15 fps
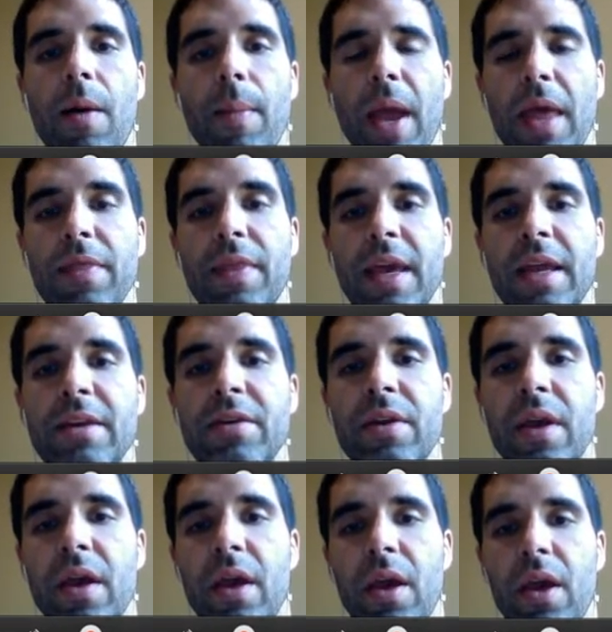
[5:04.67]
And then
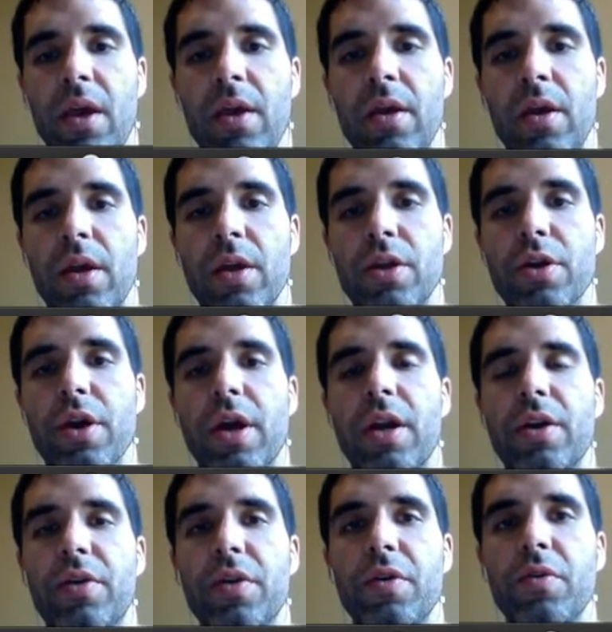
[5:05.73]
you're going
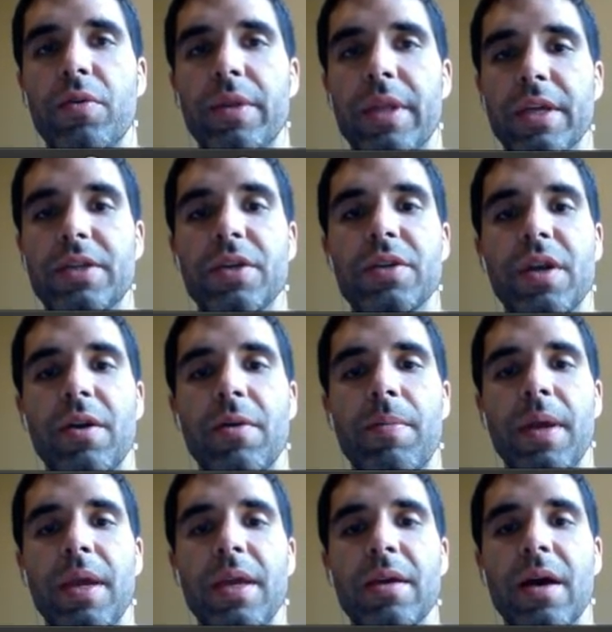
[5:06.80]
to do, this is going to
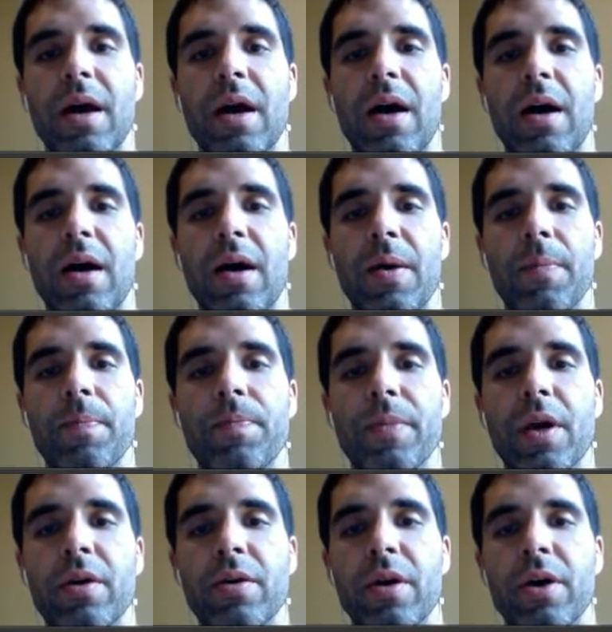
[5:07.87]
be
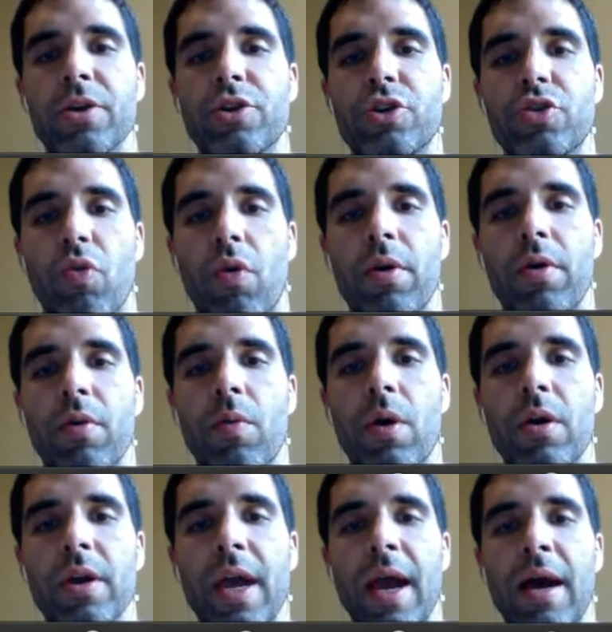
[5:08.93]
a shorter
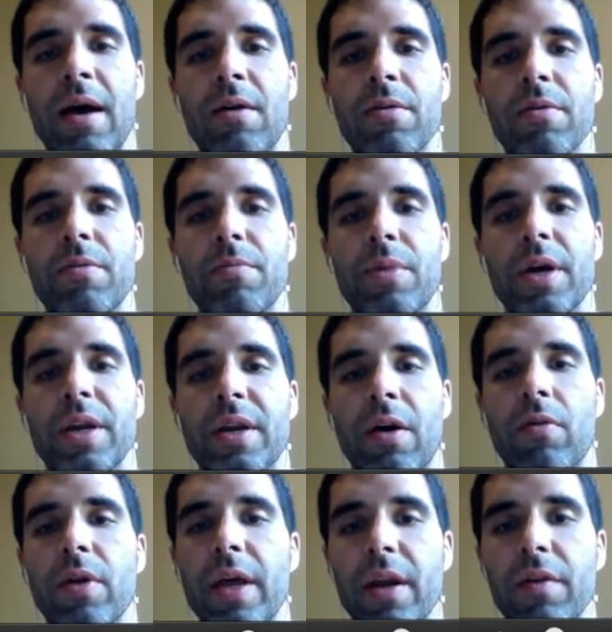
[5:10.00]
workout, but
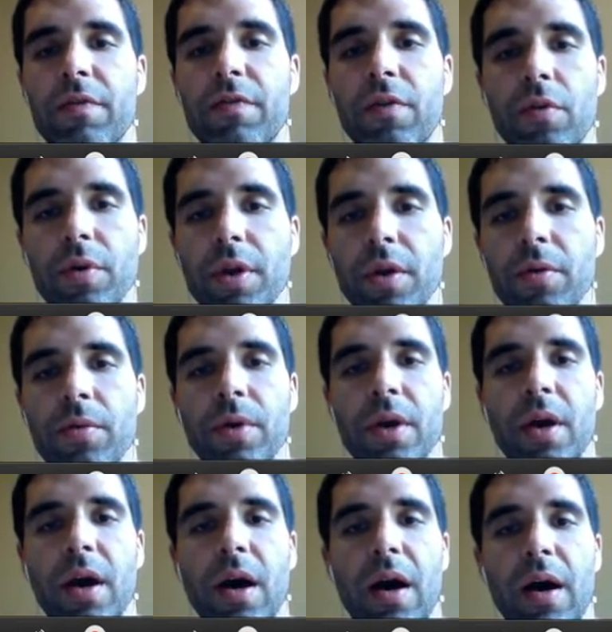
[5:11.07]
don't let it fool you.
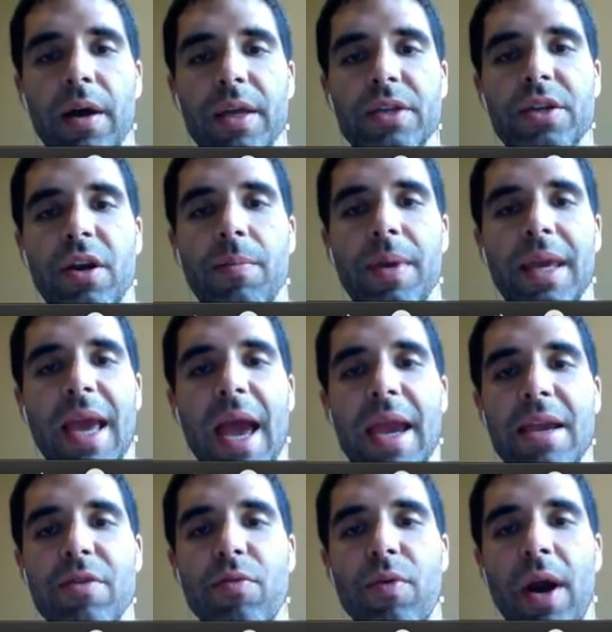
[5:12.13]
It's going to be
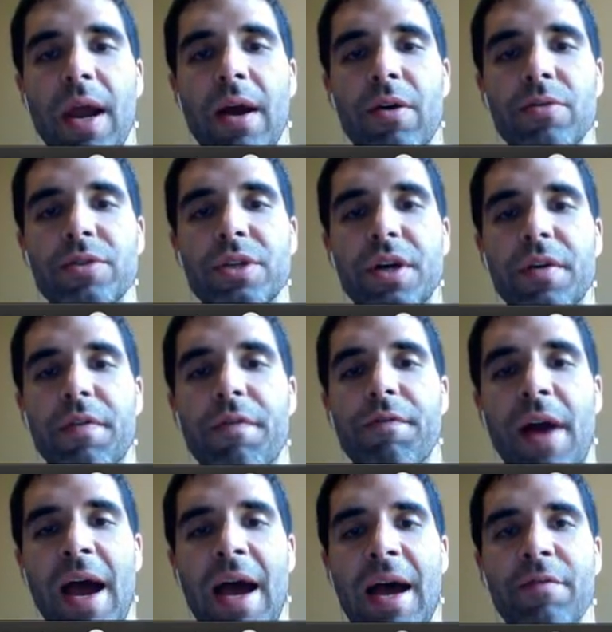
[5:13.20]
8 rounds of
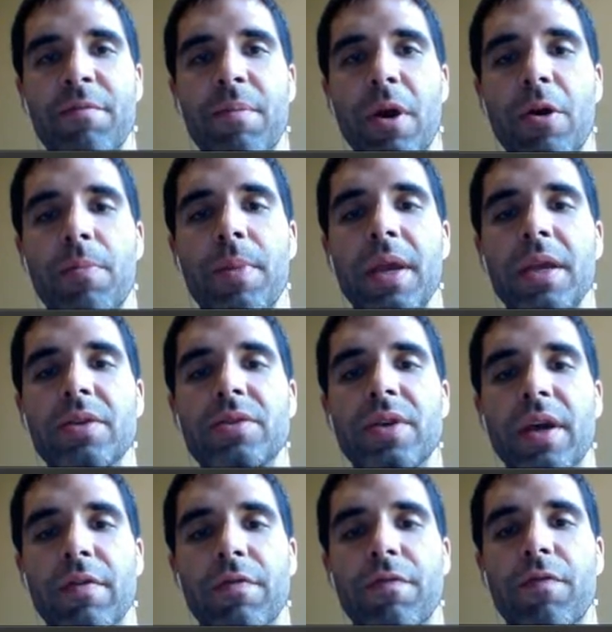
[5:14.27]
5 burpees
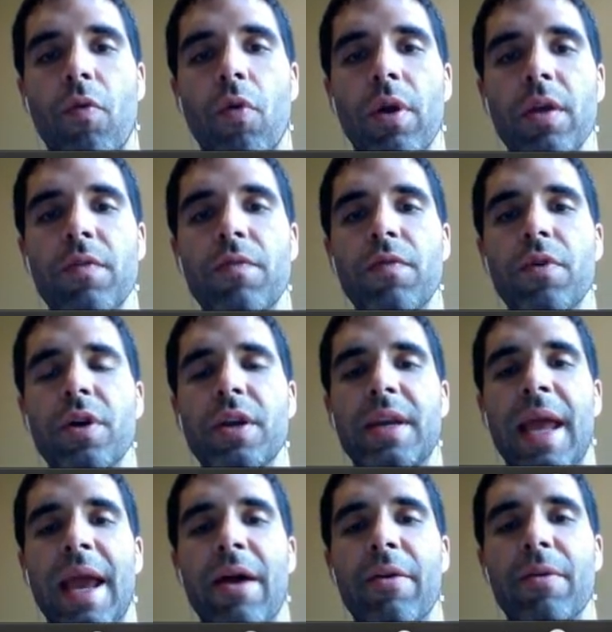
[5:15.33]
and 40-foot
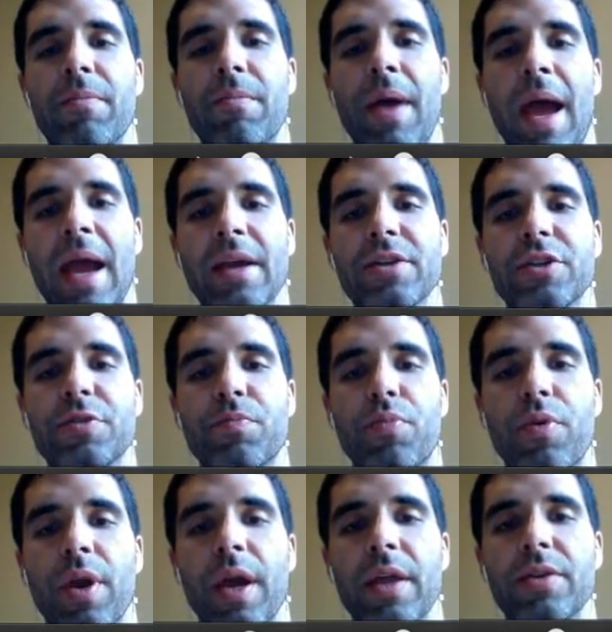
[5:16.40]
down and back
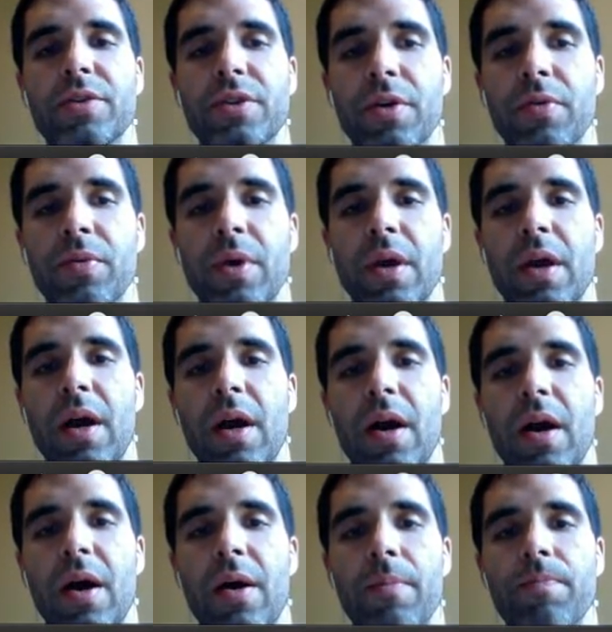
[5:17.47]
sprint. So
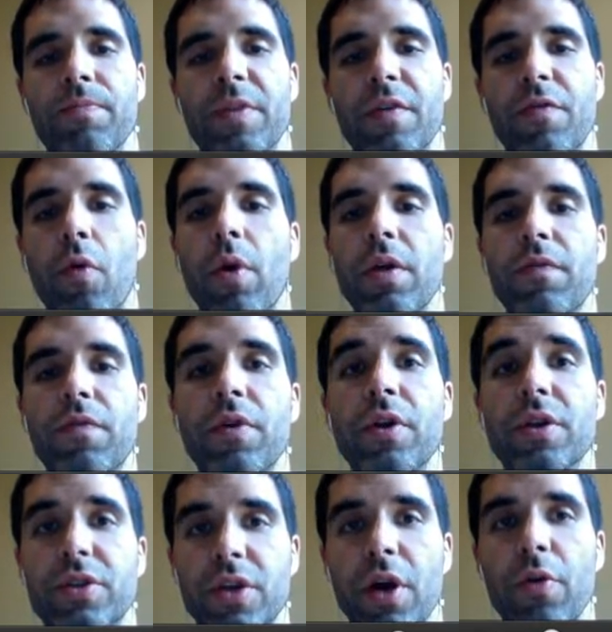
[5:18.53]

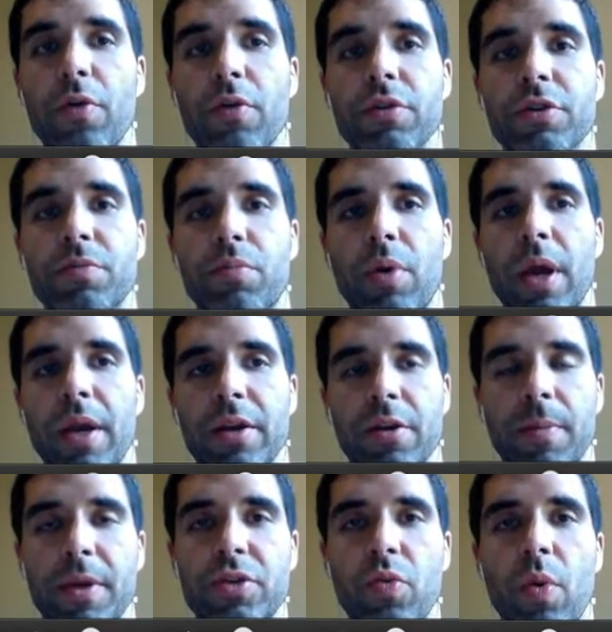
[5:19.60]
40-foot total sprint. It can
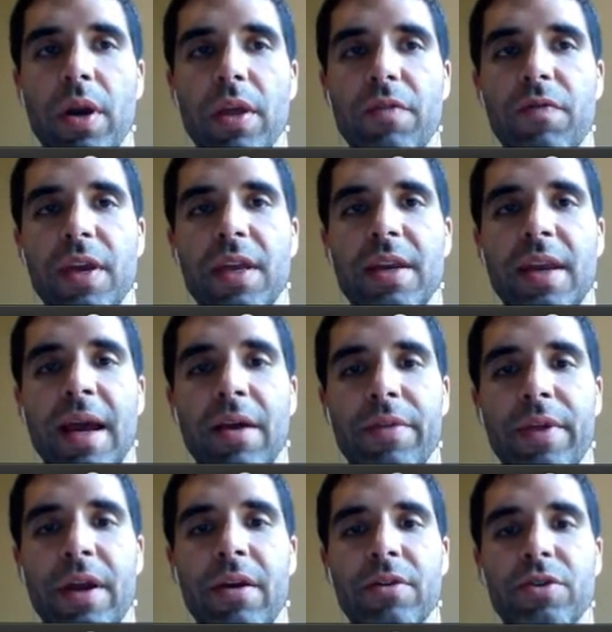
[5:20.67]
be 20 feet down
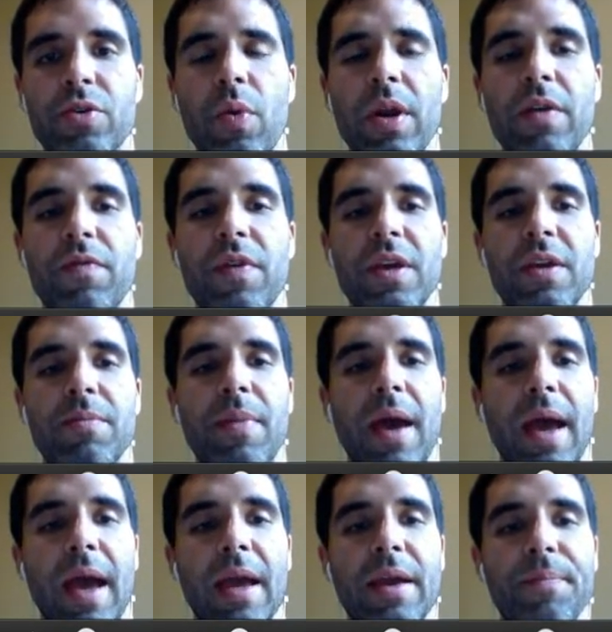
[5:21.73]
there and 20 feet
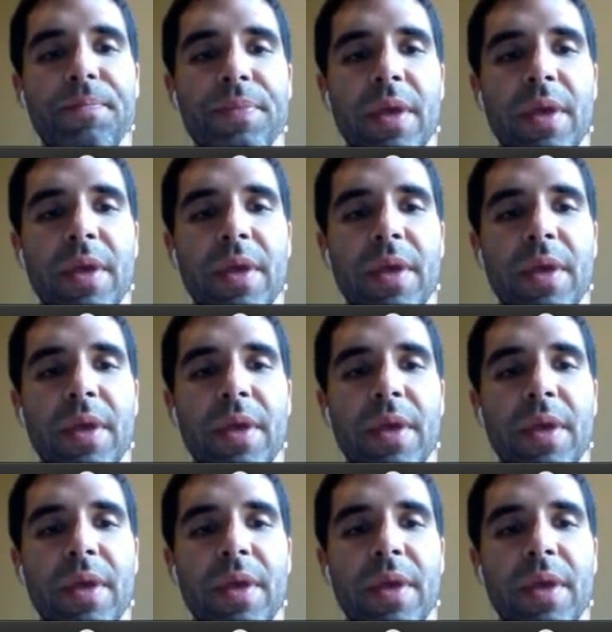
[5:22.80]
back.